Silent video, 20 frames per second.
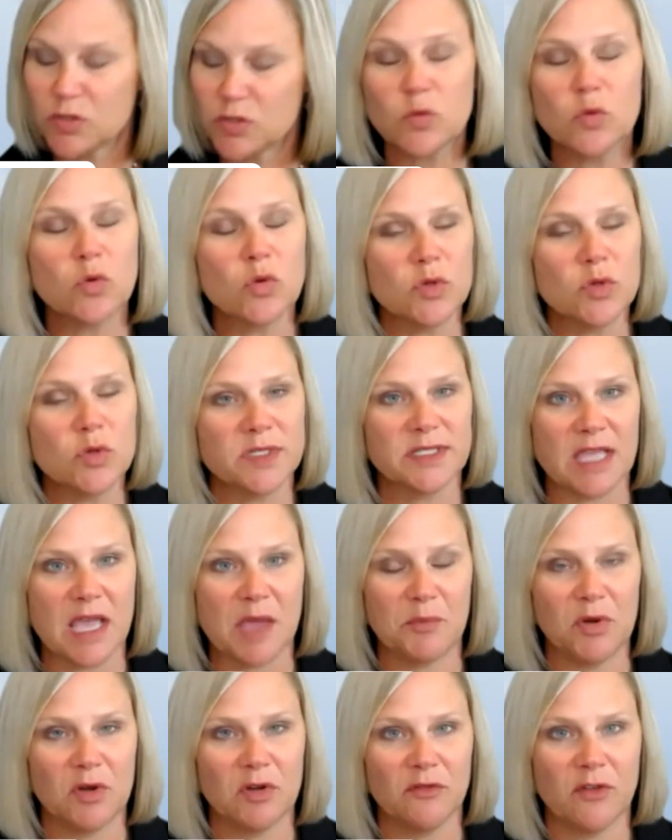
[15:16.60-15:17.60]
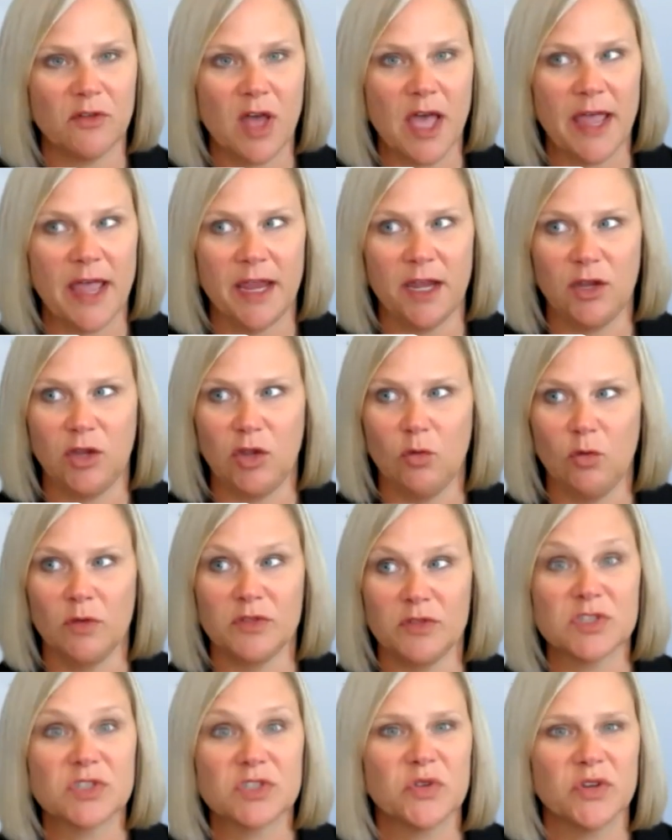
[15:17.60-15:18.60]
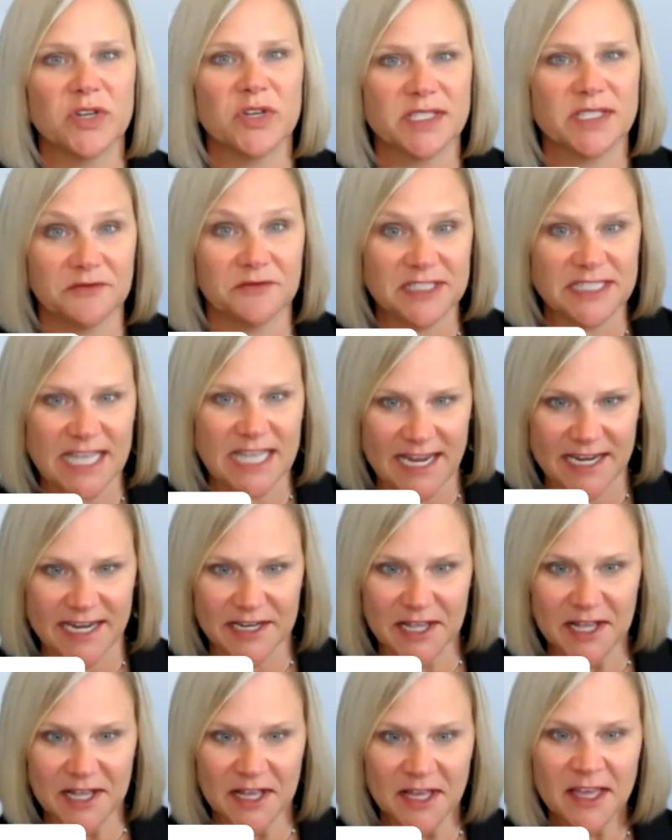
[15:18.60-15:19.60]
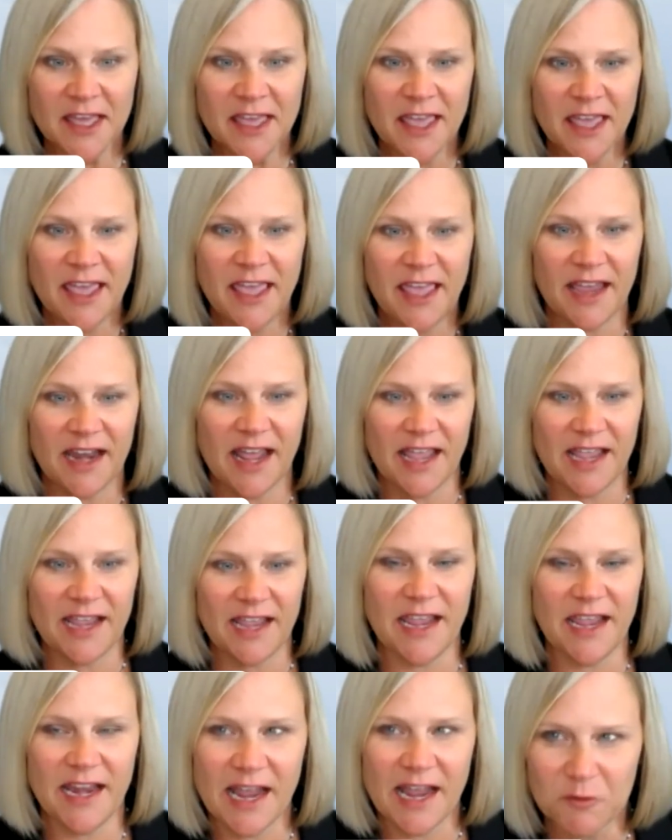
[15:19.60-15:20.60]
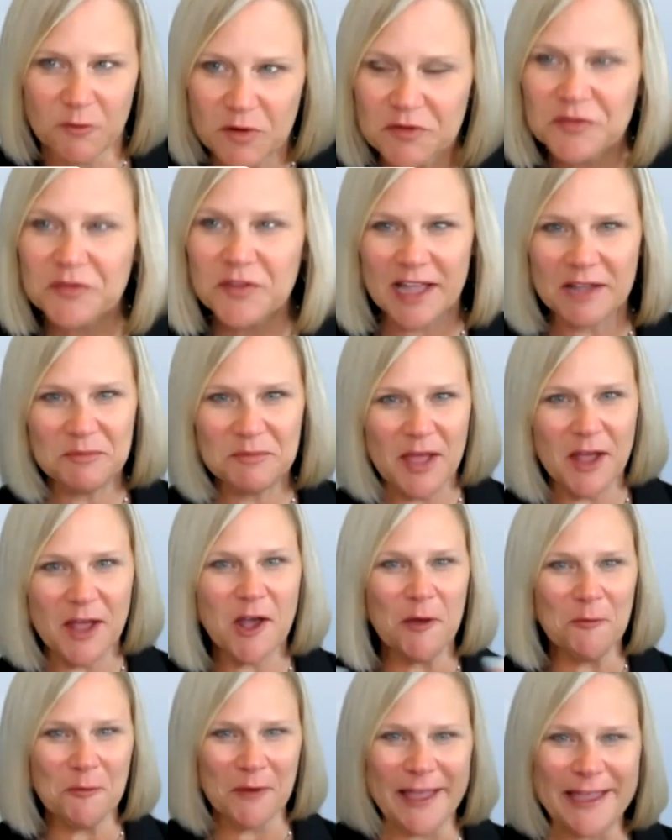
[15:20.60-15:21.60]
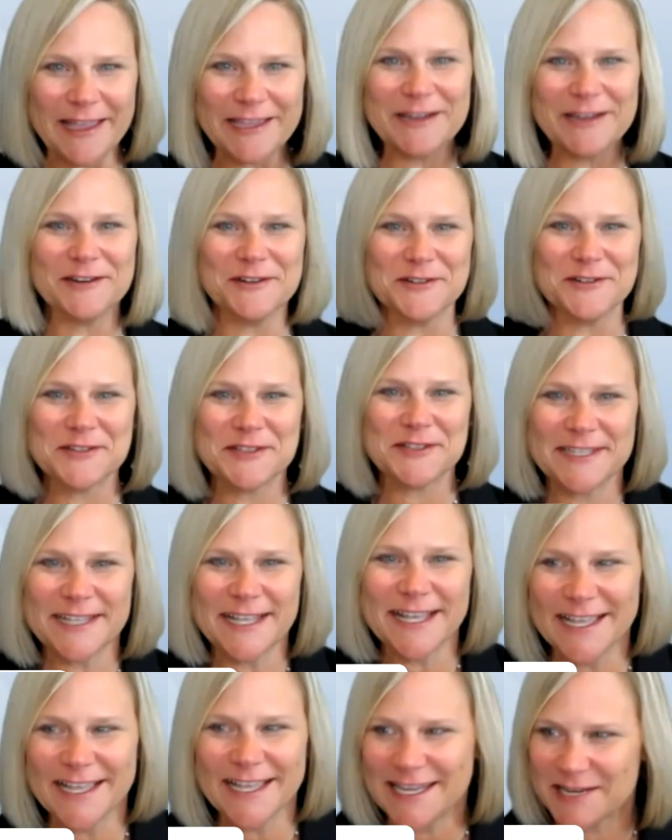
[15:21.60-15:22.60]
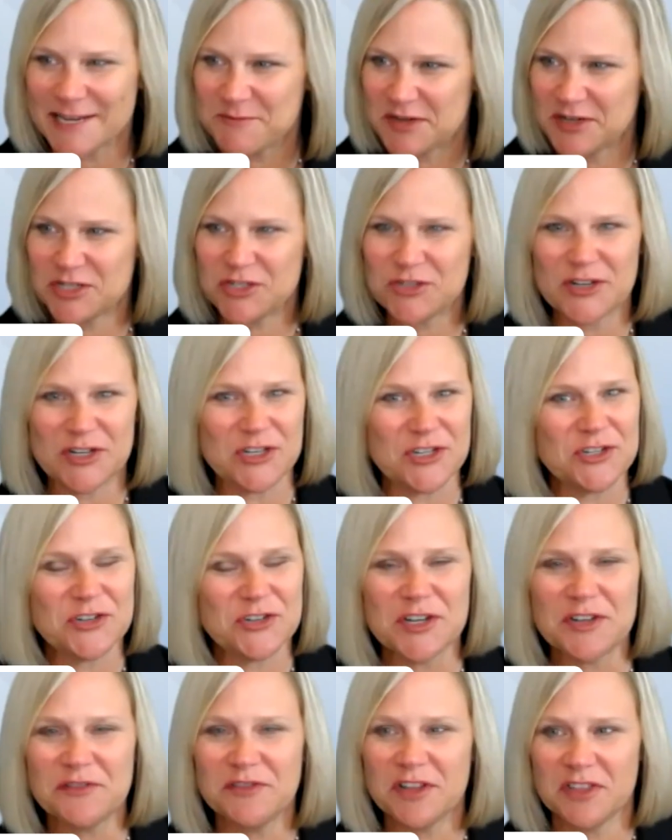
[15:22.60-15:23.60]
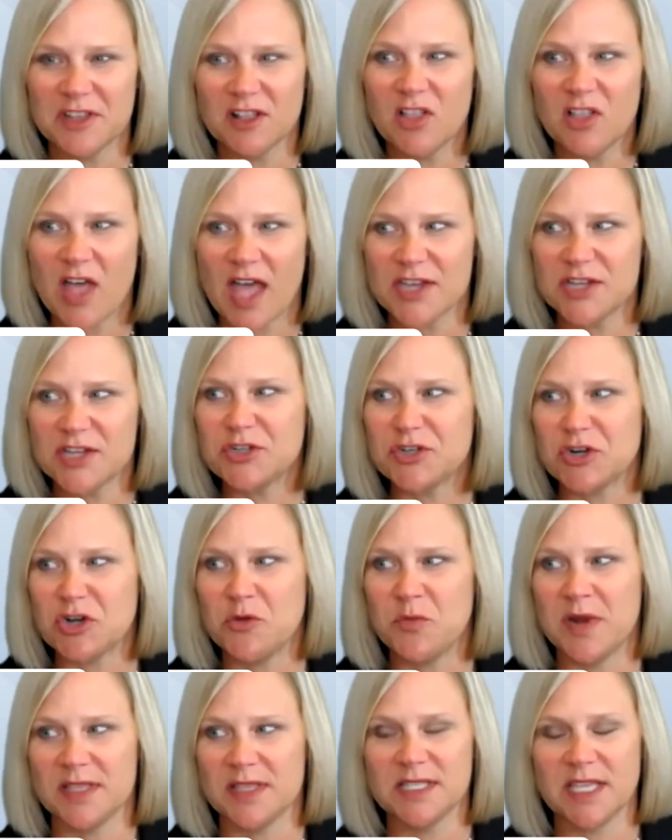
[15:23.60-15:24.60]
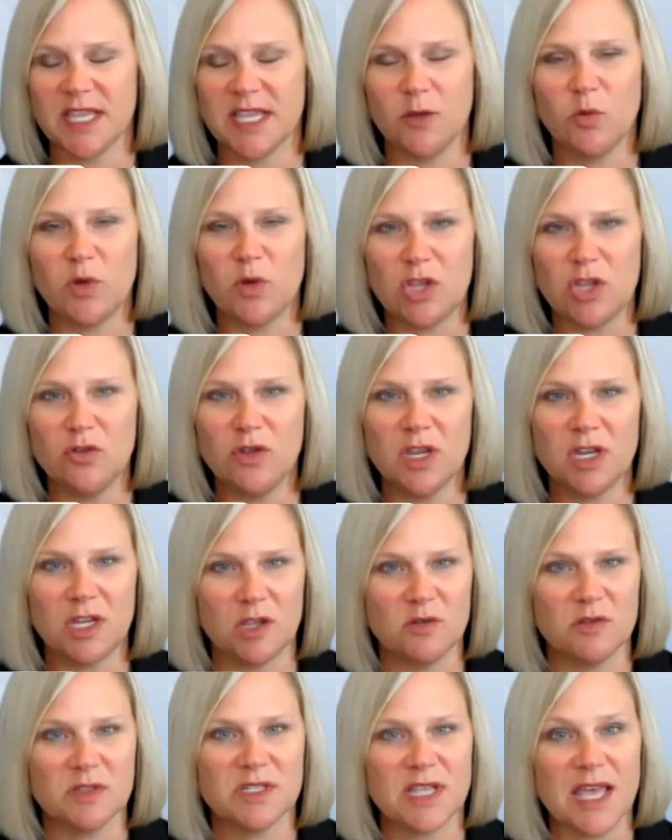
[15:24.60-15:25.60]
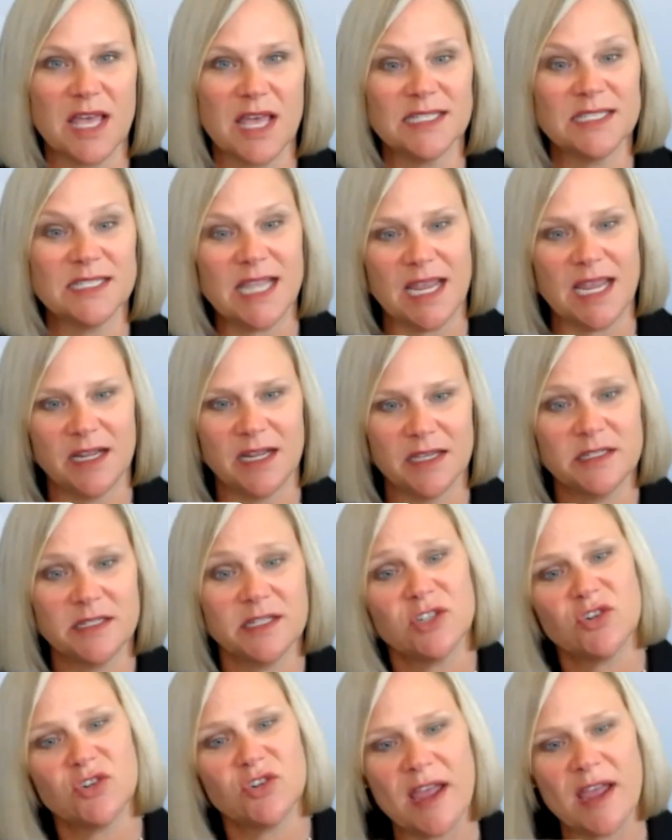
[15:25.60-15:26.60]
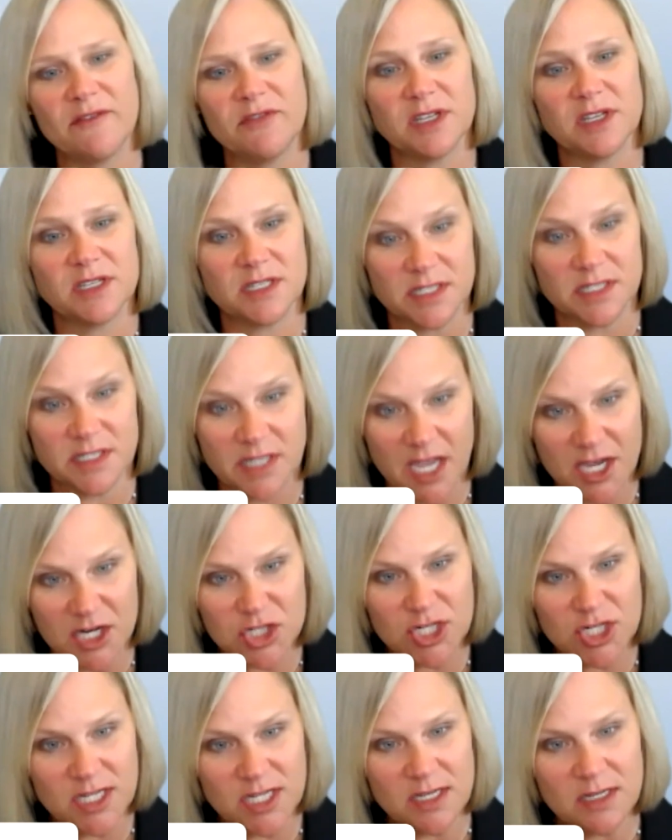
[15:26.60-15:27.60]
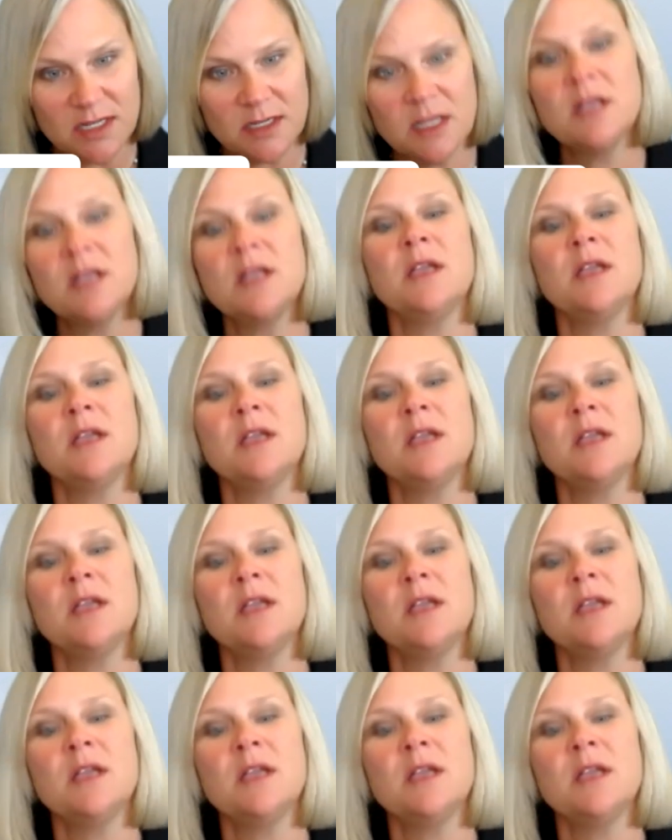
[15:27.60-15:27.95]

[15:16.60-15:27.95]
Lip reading: tools that provide you with the source of data. And I reflect back on my years in administration or even in the classroom. And it's like when you can use that data to drive the discussion,